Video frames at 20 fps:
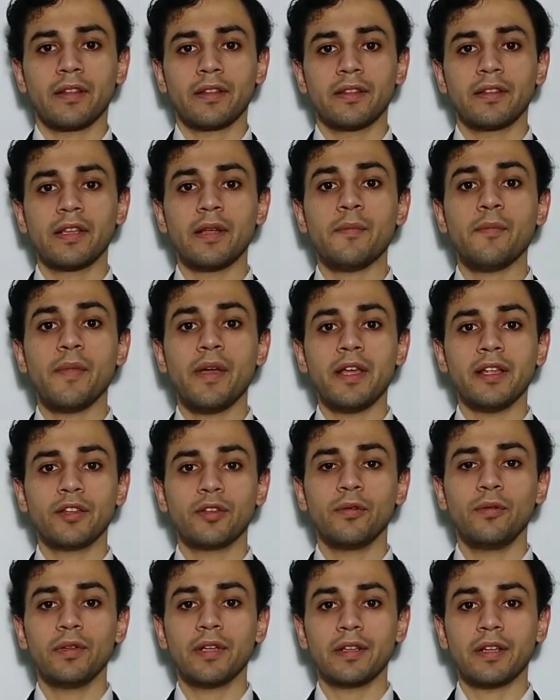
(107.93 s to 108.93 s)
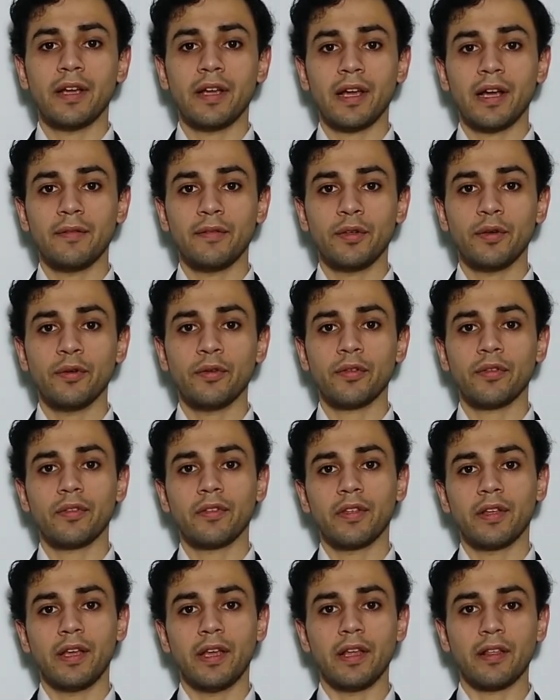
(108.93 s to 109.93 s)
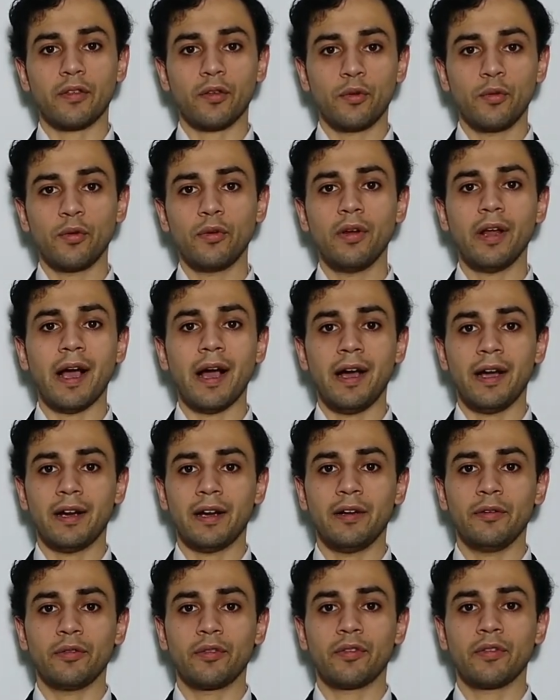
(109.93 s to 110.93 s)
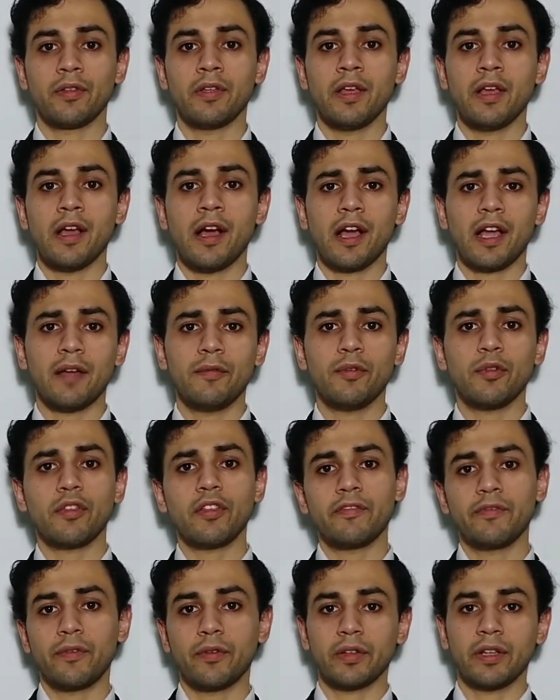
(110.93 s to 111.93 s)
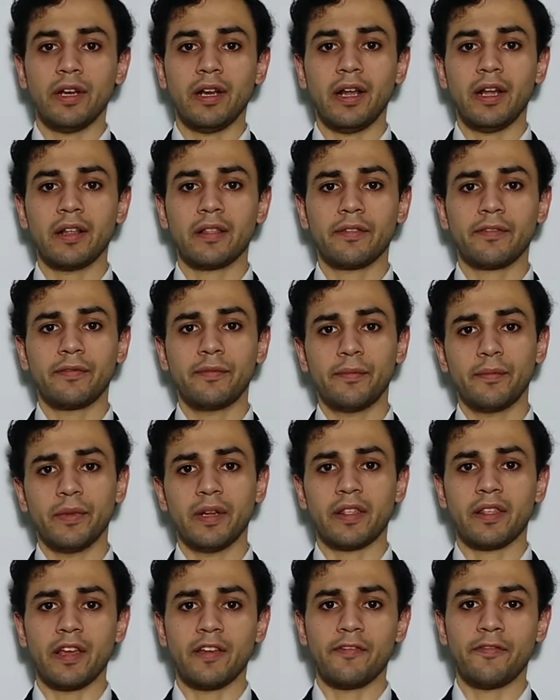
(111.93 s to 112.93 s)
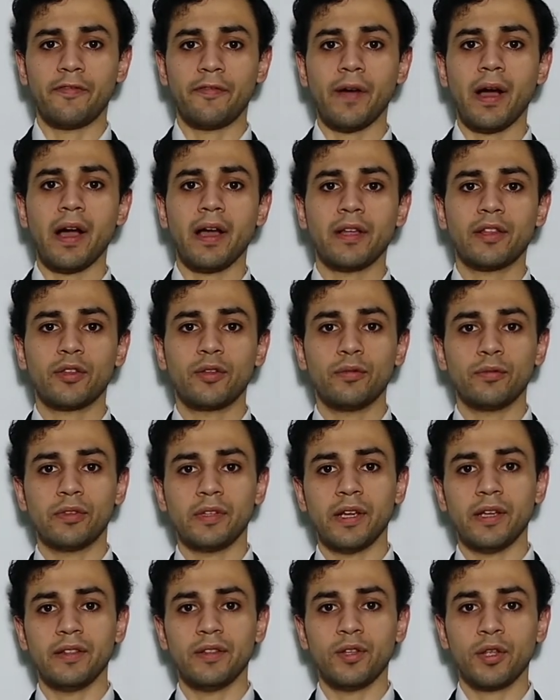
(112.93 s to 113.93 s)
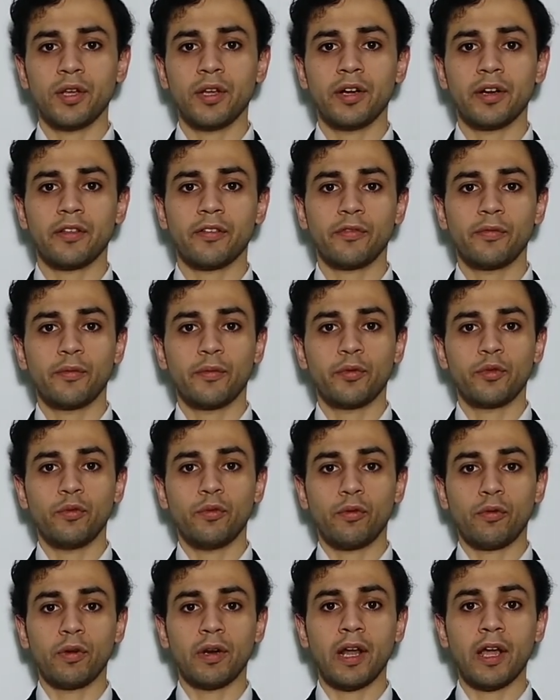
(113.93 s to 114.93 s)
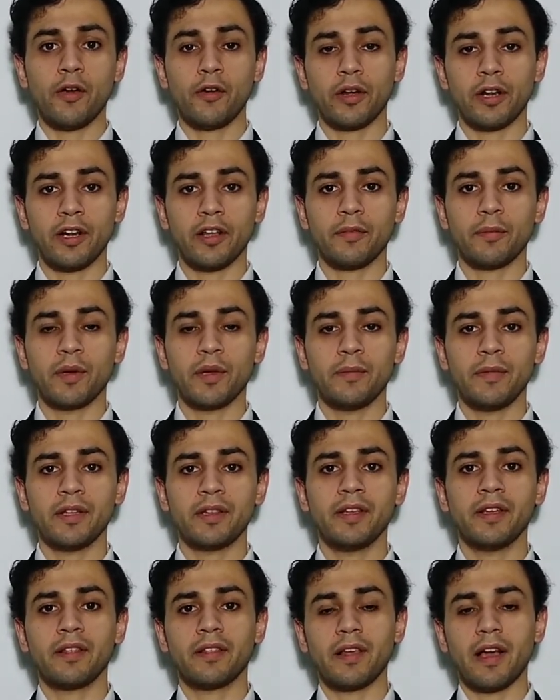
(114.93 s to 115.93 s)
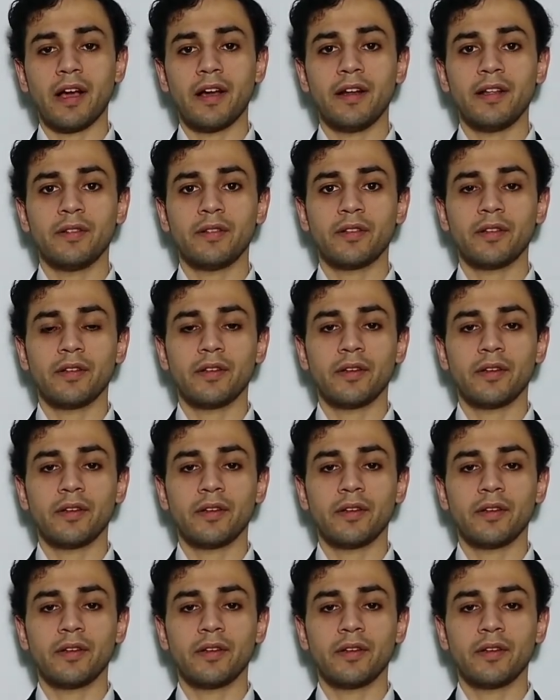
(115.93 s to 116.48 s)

The main tool that I have used is Google Hangouts. I have used it for the last, let's say, 5 to 10 years when I organize my meetings, and